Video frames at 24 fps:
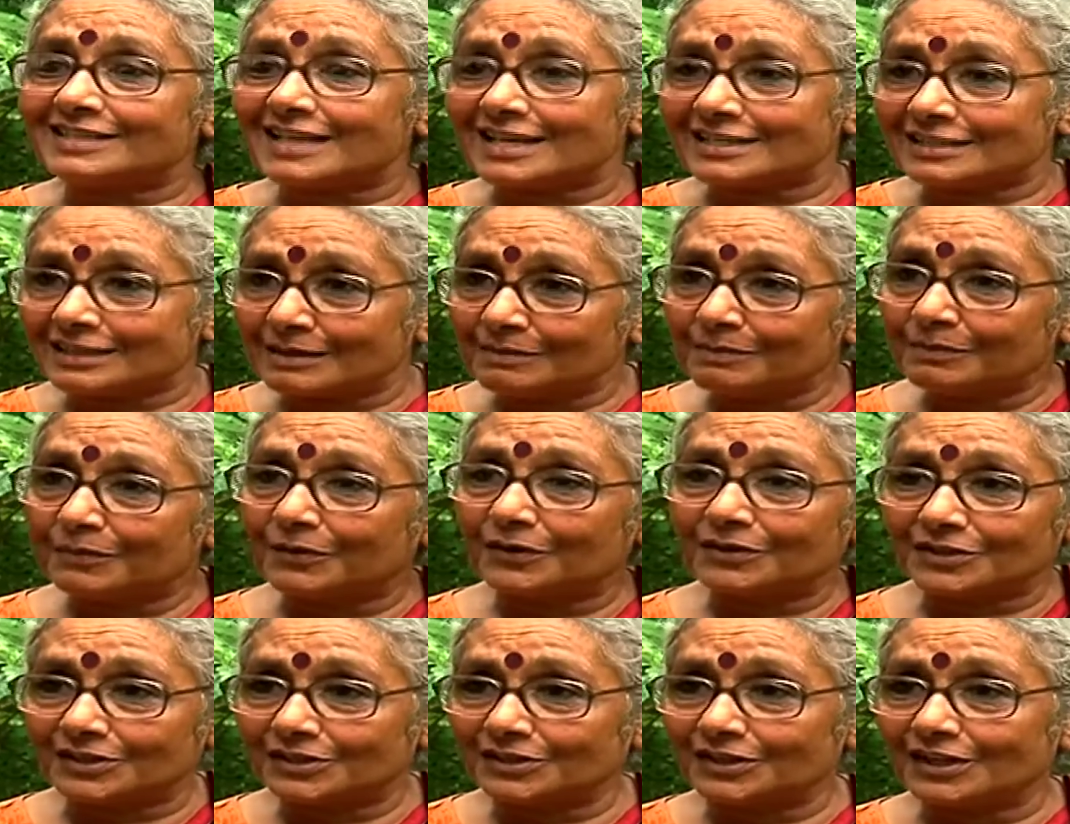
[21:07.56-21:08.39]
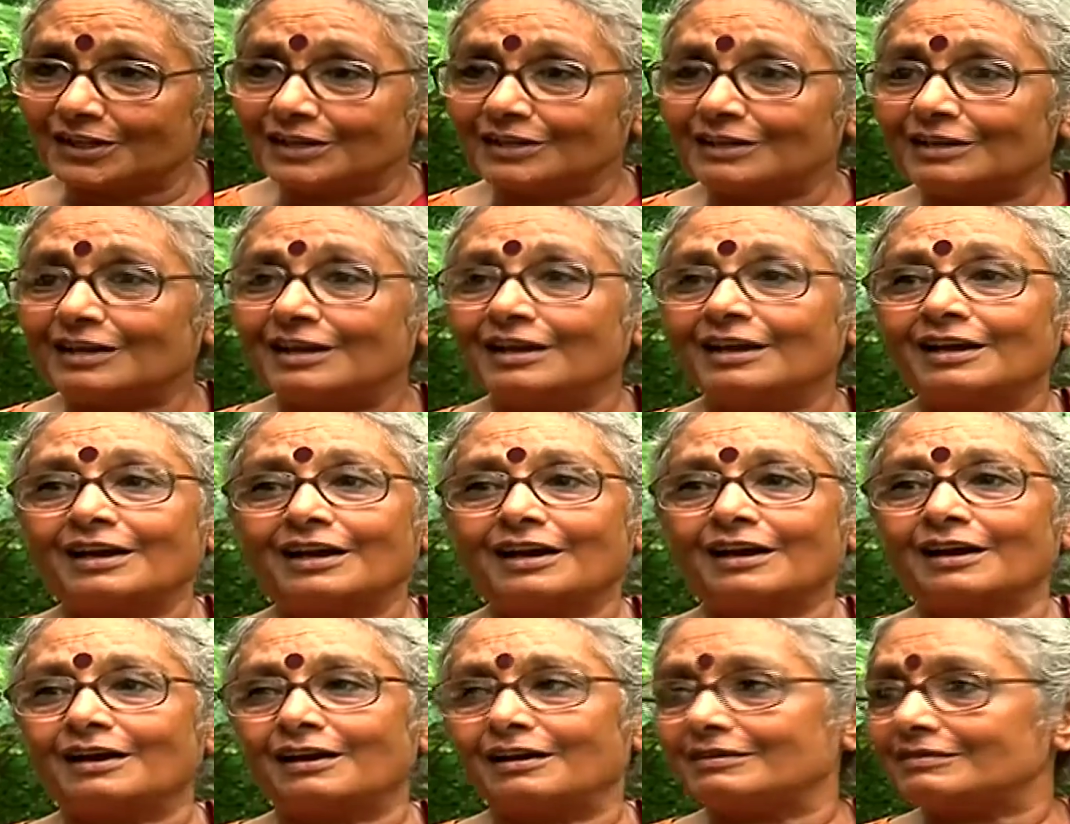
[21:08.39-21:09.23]
is less important than
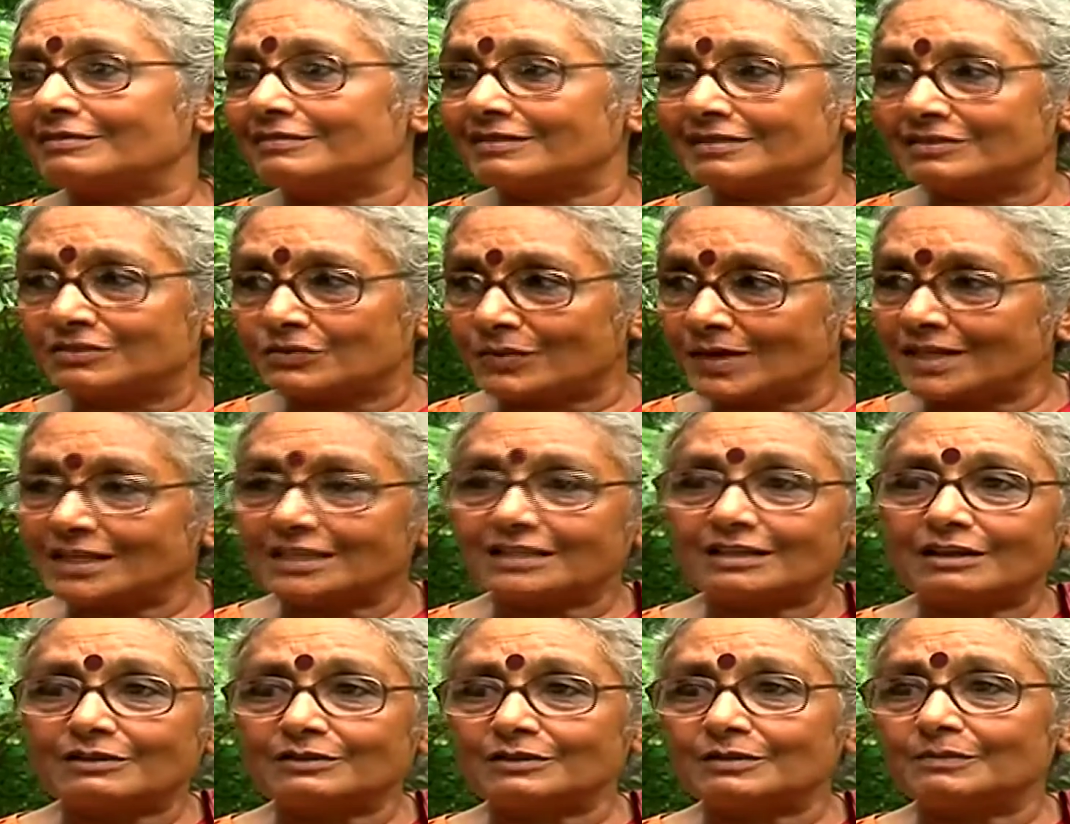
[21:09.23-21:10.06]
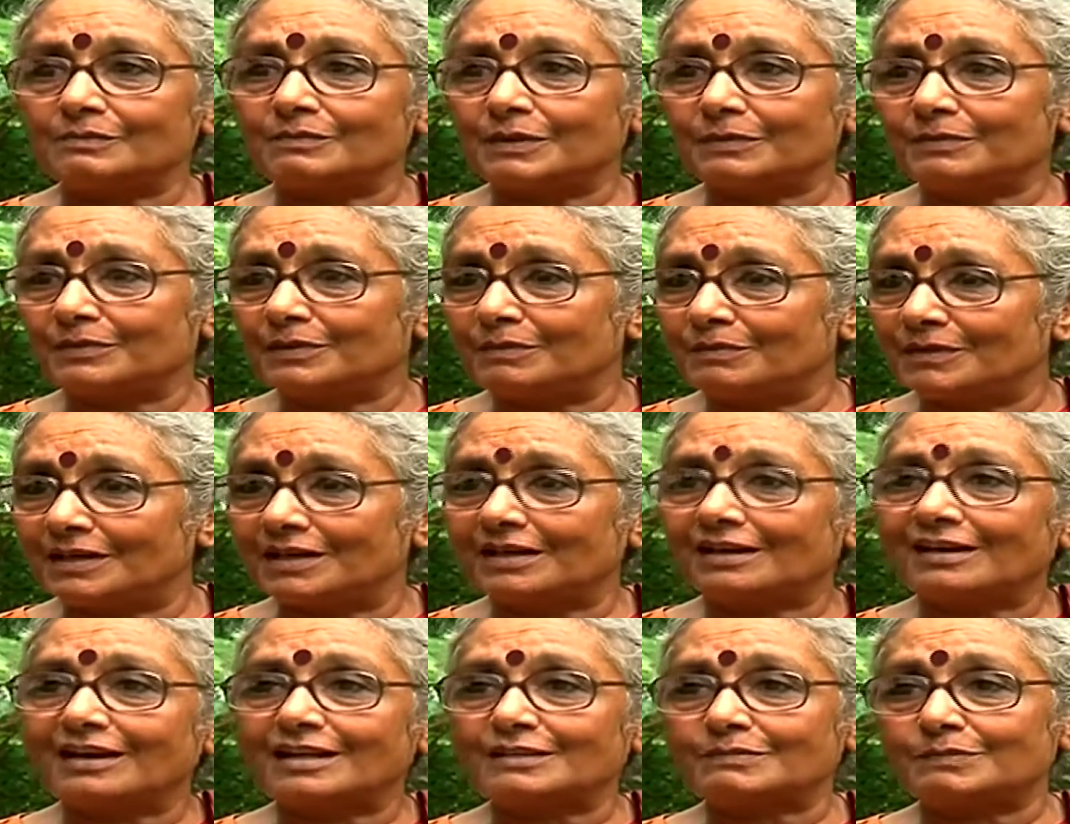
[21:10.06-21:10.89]
20,000 people,
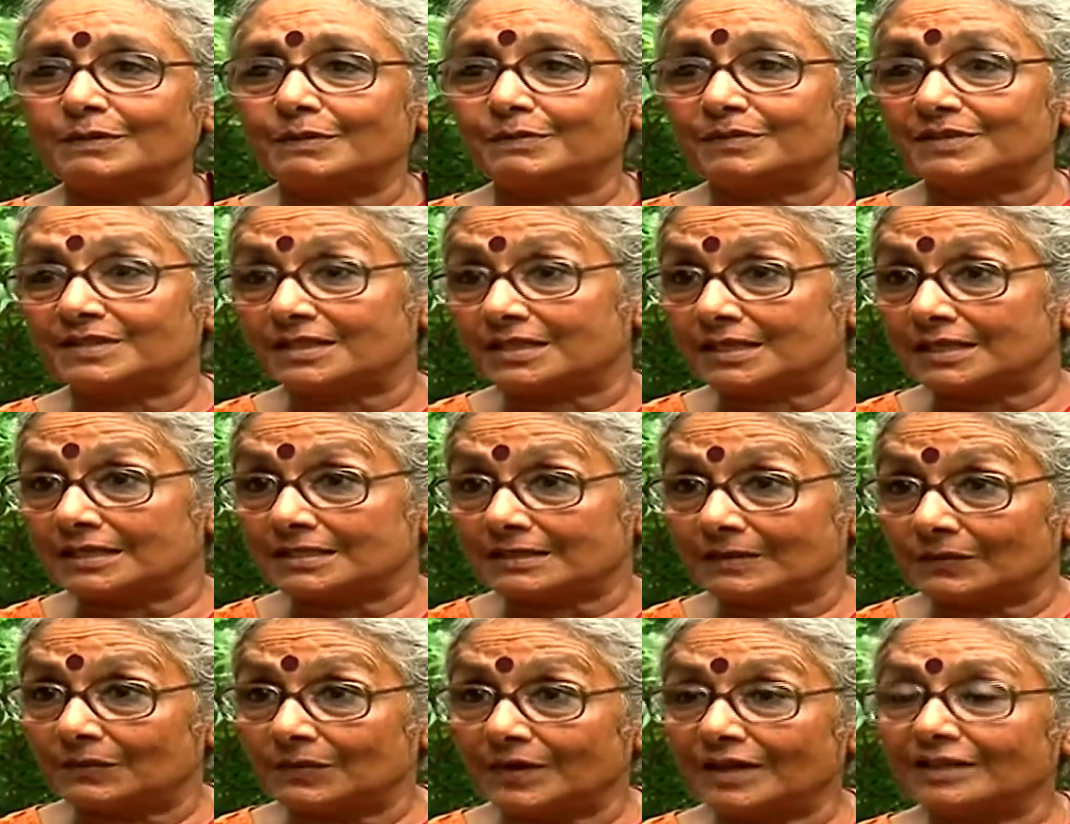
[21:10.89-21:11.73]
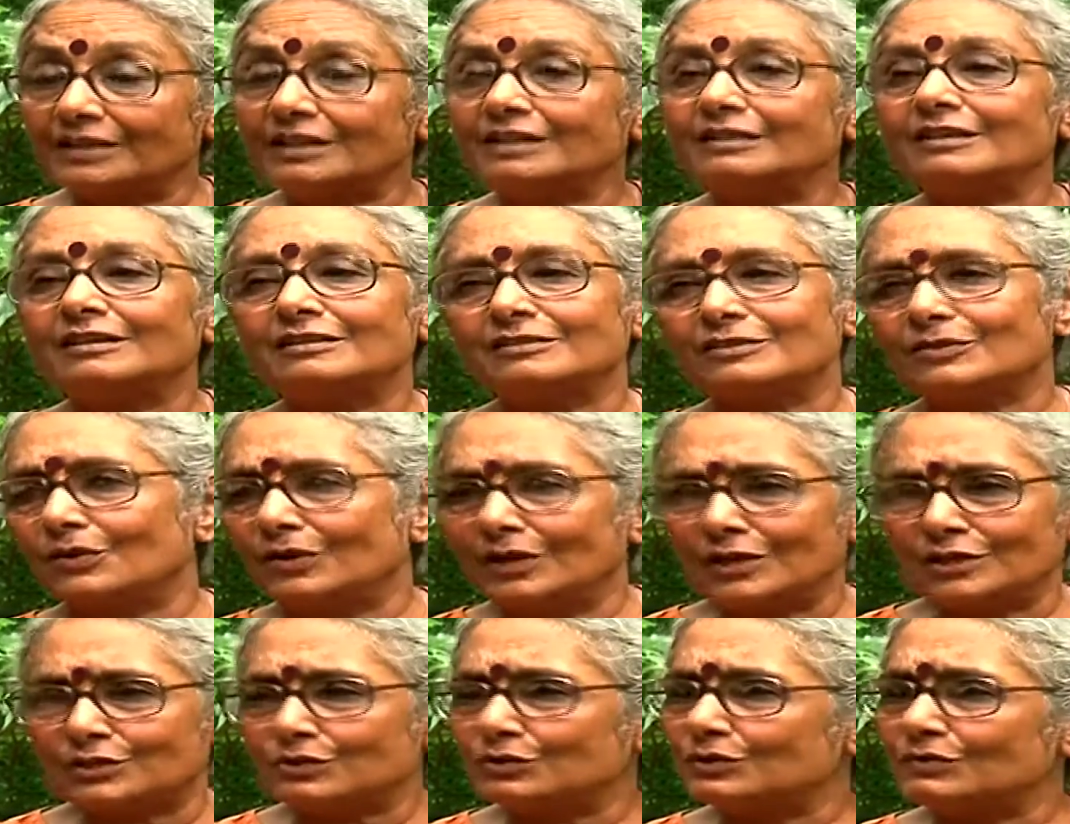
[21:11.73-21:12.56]
middle class people sitting somewhere, then these are
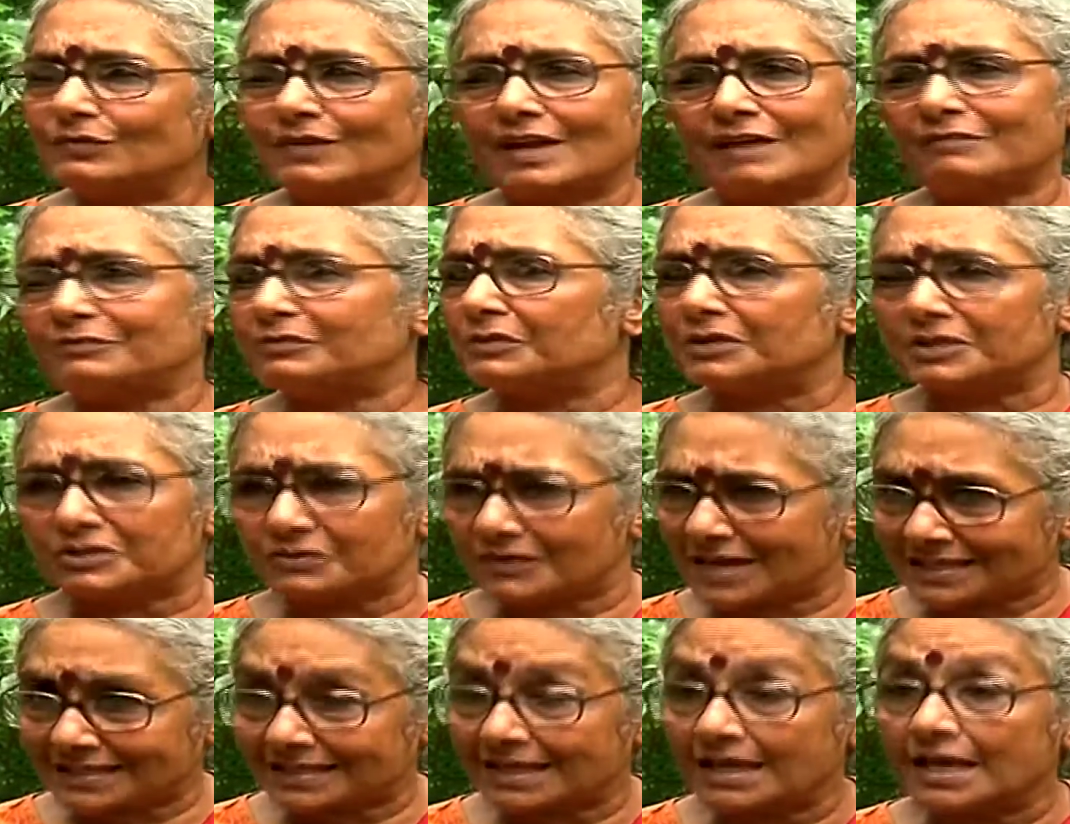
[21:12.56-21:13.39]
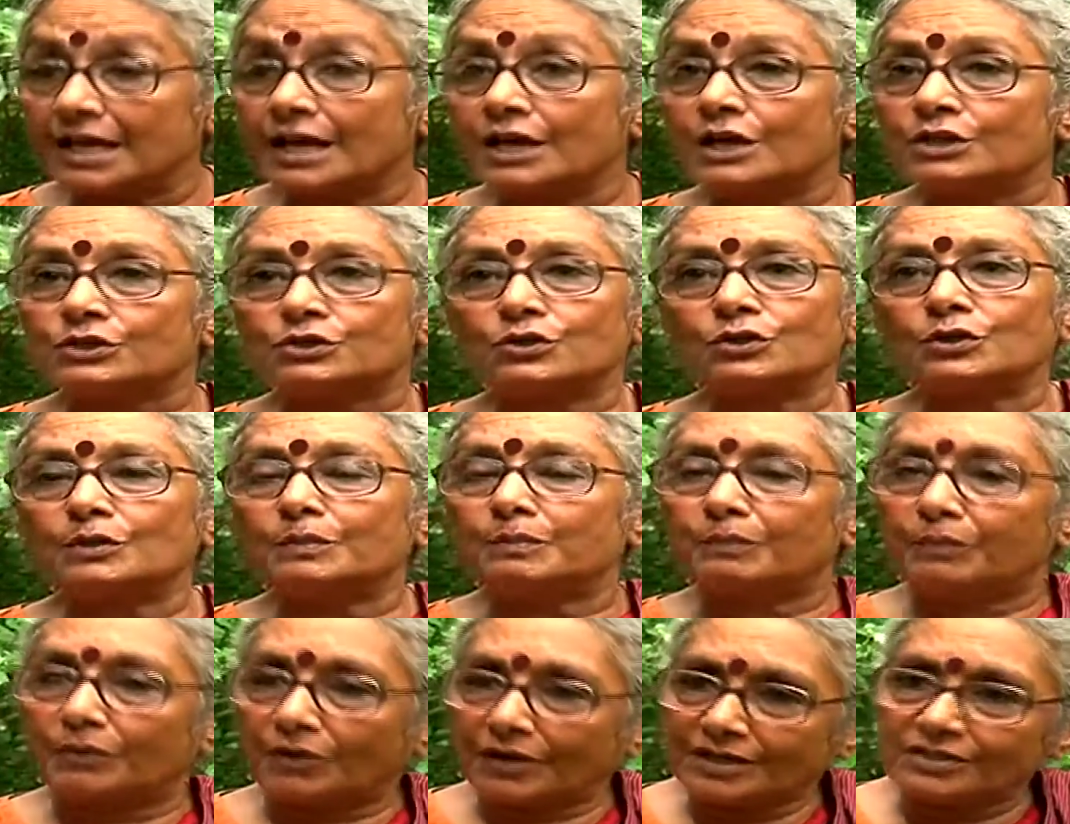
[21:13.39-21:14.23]
all issues we have to address. So
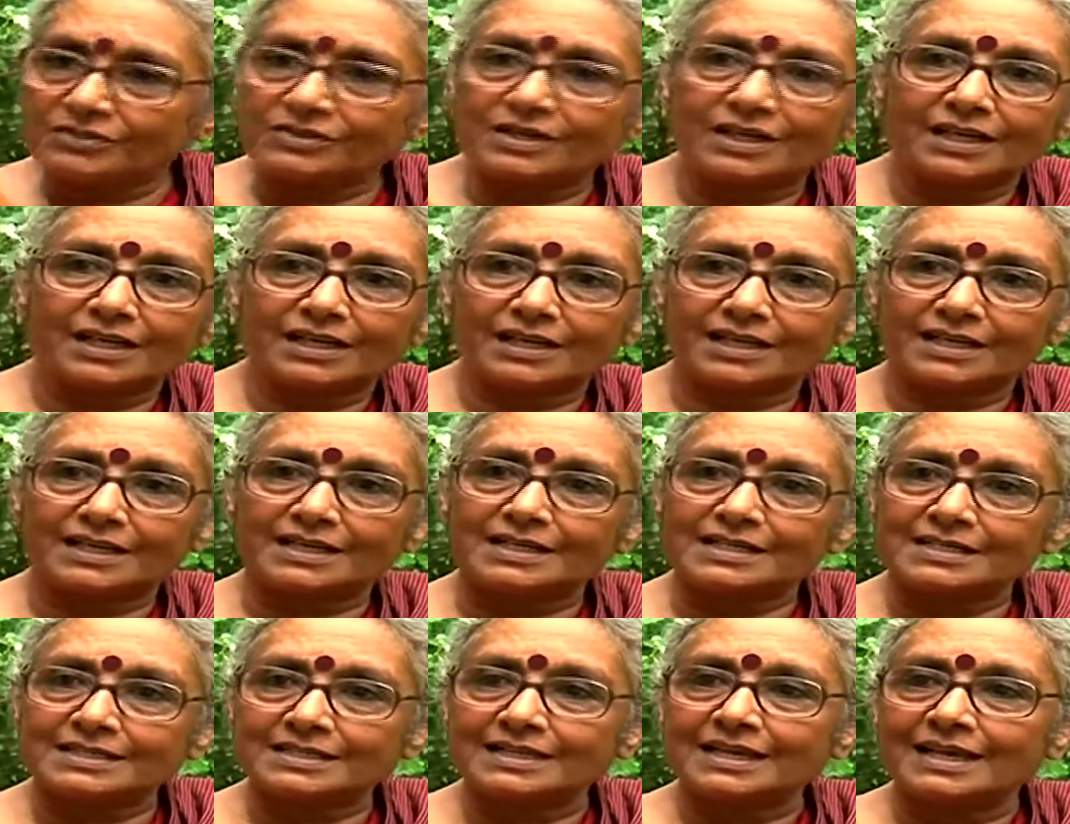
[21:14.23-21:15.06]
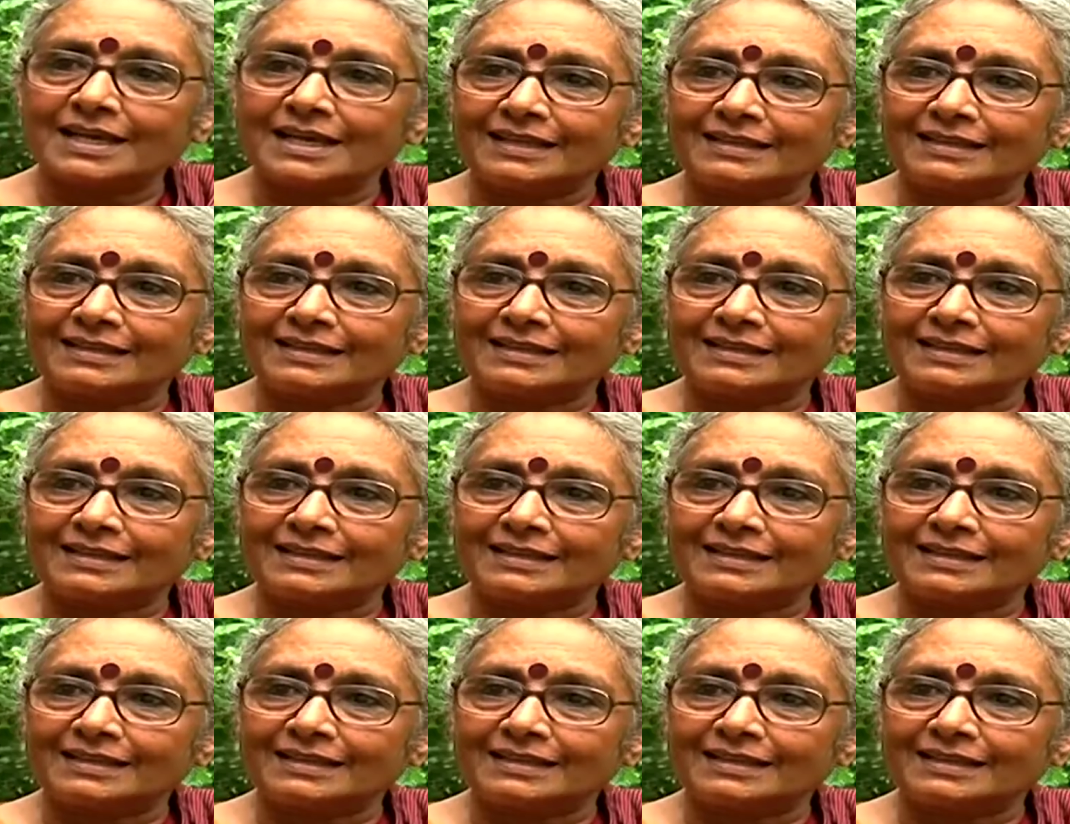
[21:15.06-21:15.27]
the point really is